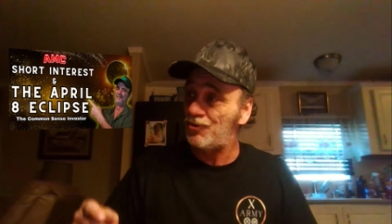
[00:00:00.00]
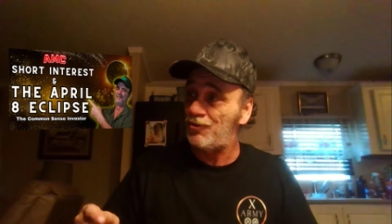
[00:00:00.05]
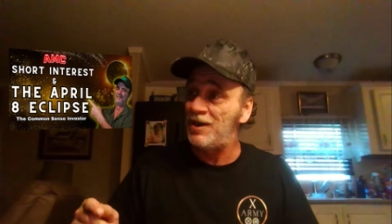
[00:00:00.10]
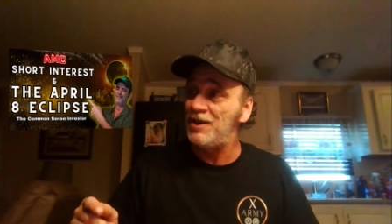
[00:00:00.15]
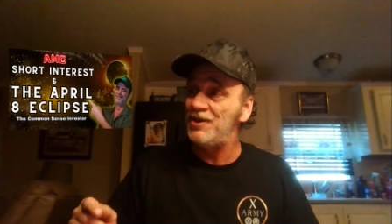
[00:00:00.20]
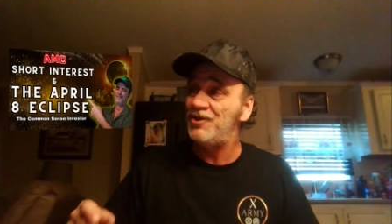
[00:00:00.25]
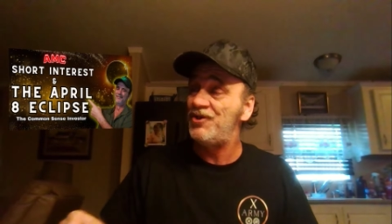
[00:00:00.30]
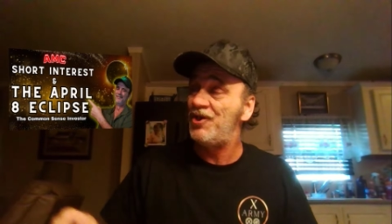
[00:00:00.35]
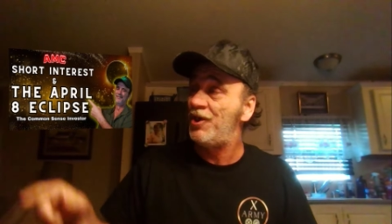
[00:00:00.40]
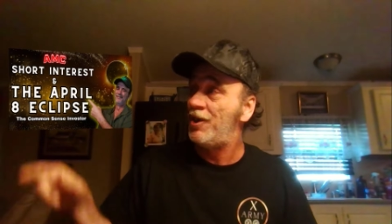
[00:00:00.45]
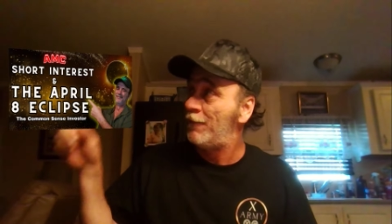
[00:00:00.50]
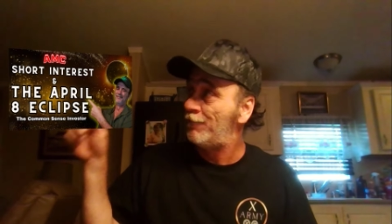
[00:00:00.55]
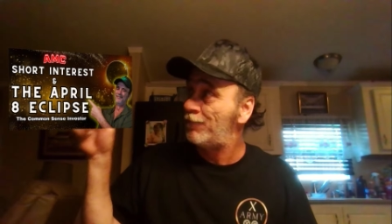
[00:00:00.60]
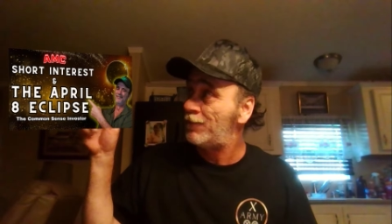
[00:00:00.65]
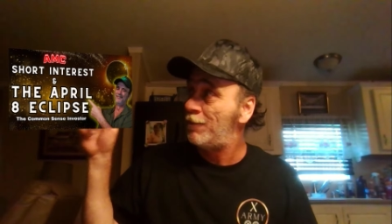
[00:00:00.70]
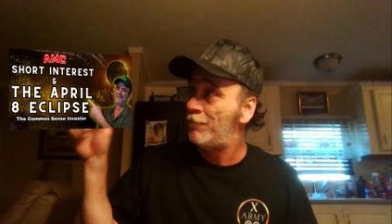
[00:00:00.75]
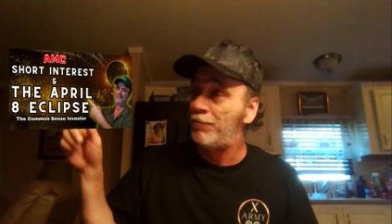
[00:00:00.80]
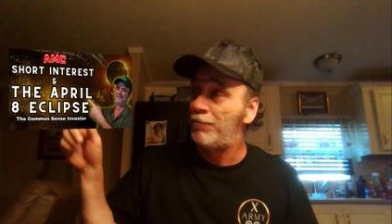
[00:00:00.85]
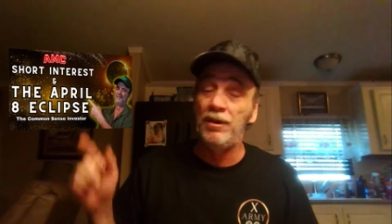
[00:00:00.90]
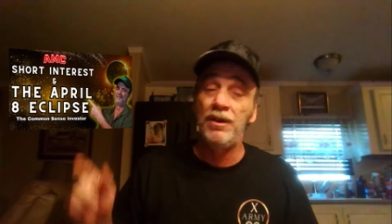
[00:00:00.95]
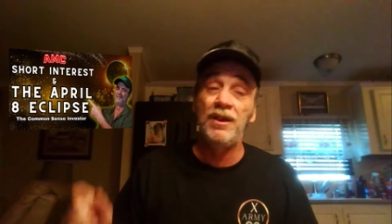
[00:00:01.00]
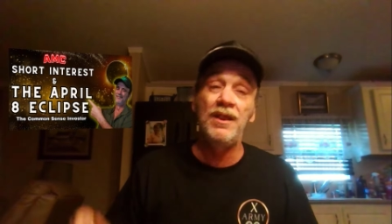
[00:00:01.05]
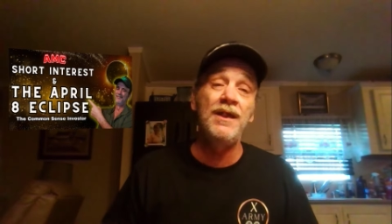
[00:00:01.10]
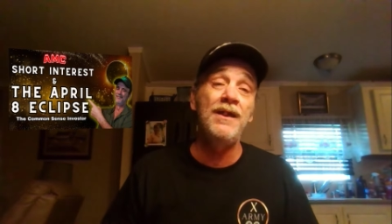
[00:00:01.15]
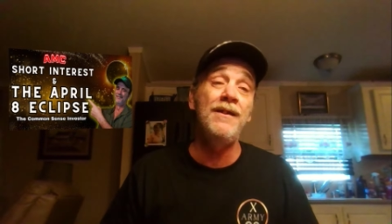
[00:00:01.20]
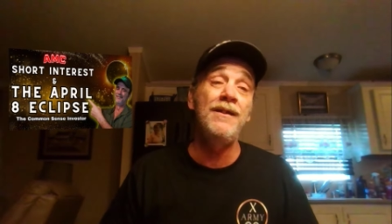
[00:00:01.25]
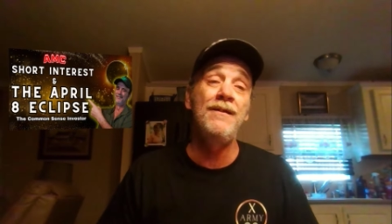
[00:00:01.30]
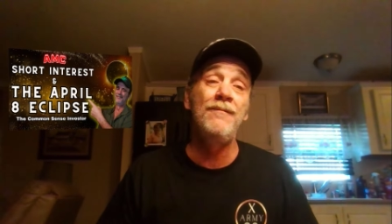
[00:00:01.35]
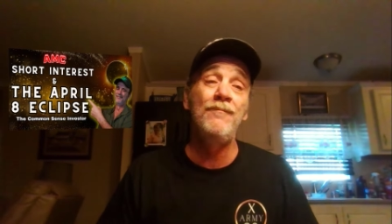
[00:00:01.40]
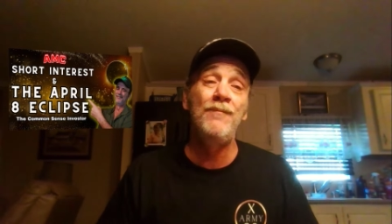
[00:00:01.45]
crazy enough to
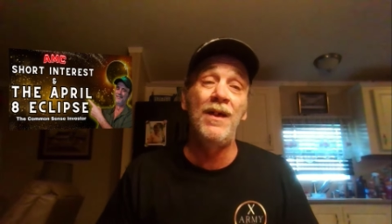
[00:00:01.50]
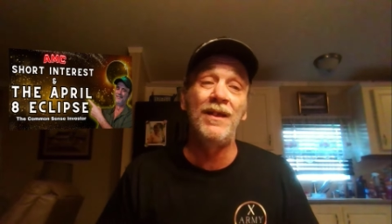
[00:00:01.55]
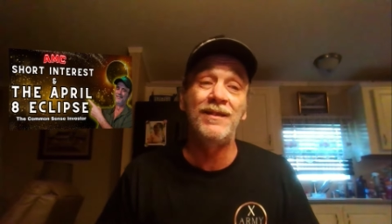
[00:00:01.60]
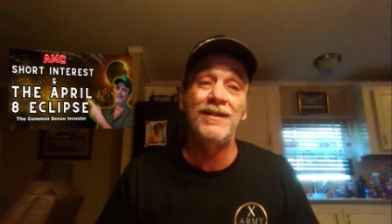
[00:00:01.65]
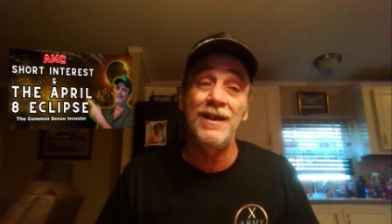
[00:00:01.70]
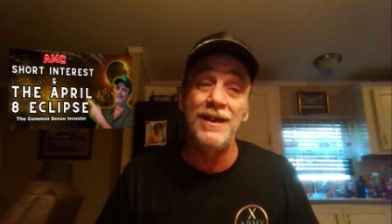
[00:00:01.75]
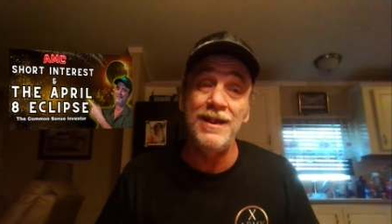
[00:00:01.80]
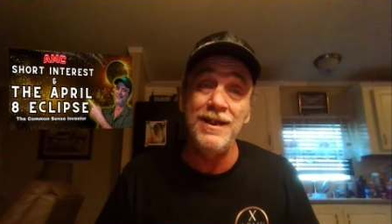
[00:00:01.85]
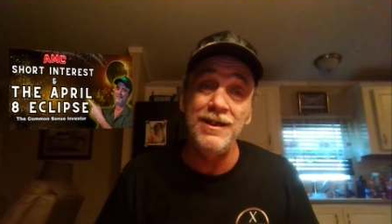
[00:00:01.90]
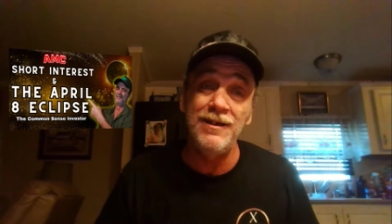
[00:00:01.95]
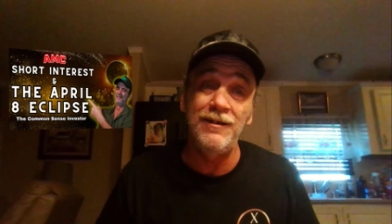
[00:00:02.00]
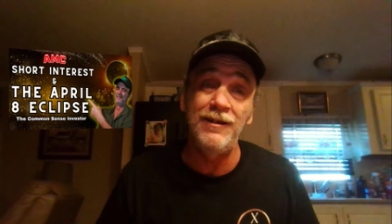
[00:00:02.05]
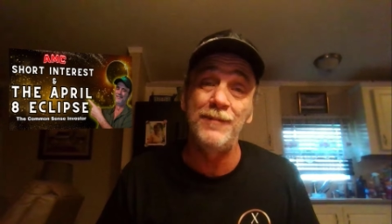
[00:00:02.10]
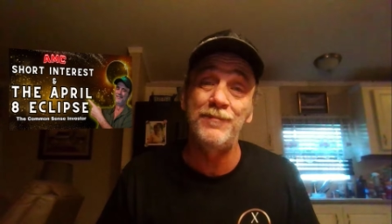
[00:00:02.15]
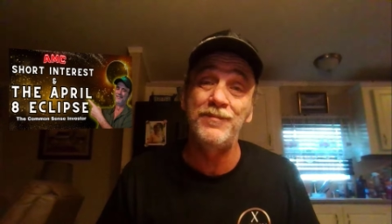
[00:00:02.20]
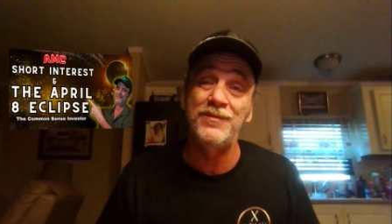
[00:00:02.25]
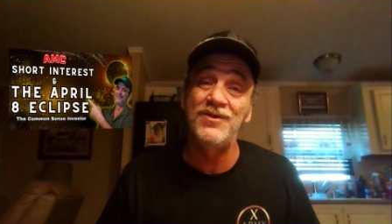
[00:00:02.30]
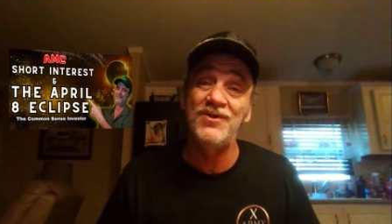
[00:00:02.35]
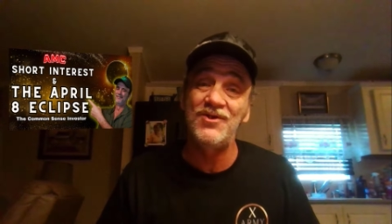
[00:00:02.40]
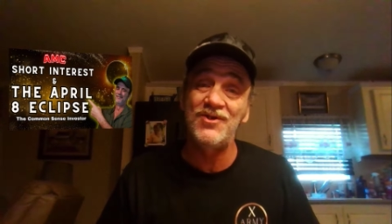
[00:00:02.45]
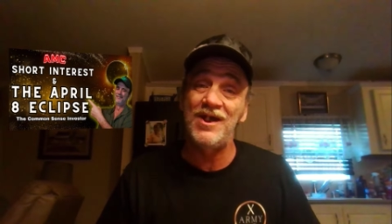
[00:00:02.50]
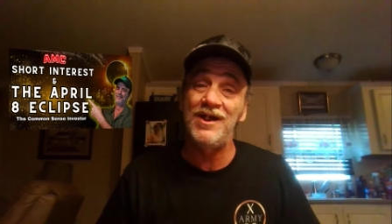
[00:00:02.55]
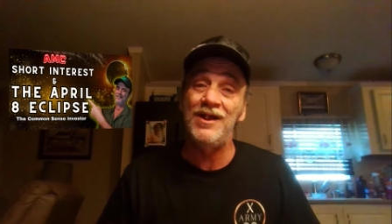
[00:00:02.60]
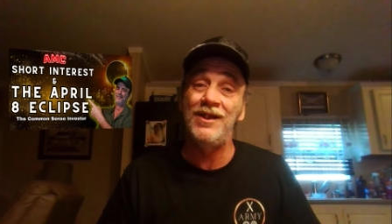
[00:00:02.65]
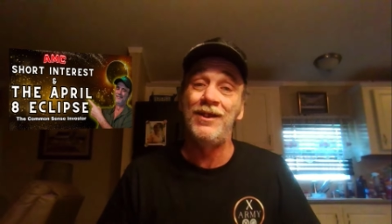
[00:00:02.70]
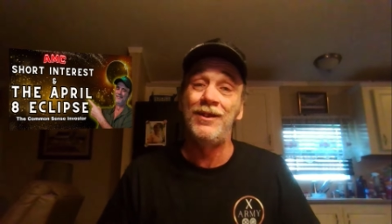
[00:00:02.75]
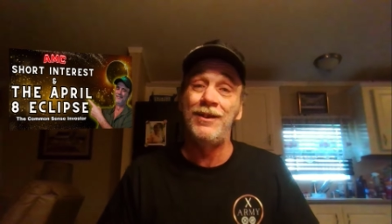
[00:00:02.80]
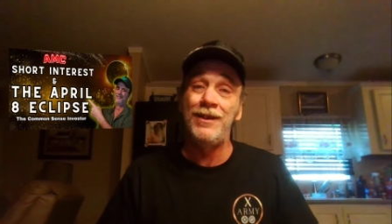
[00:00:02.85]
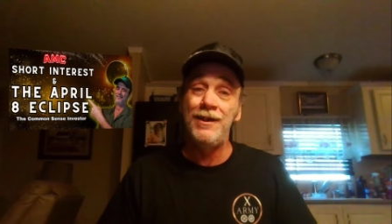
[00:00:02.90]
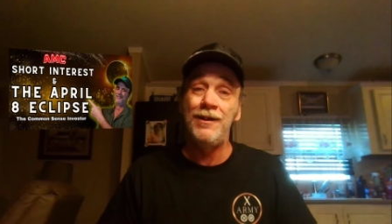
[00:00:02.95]
believe that the eclipse is
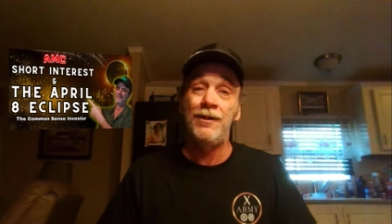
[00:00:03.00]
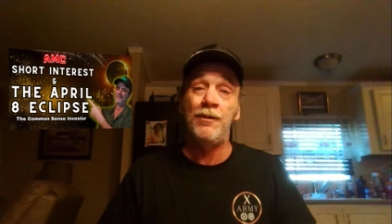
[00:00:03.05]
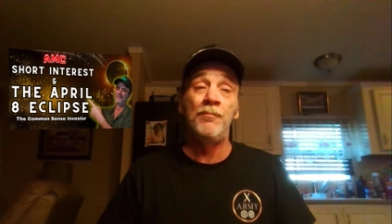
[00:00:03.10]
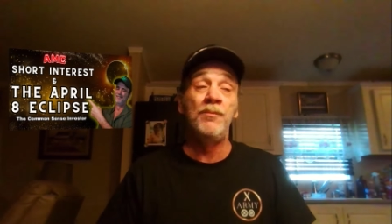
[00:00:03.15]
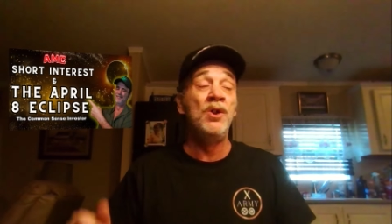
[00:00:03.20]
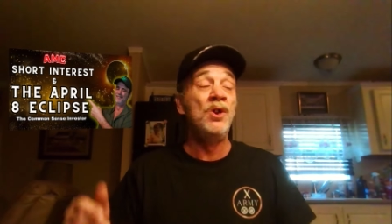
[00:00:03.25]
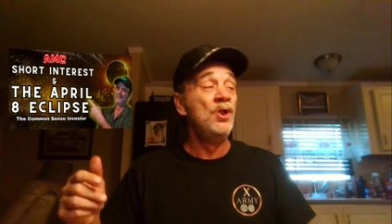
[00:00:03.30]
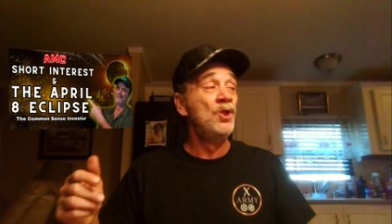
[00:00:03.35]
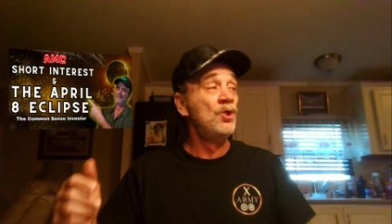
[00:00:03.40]
telling them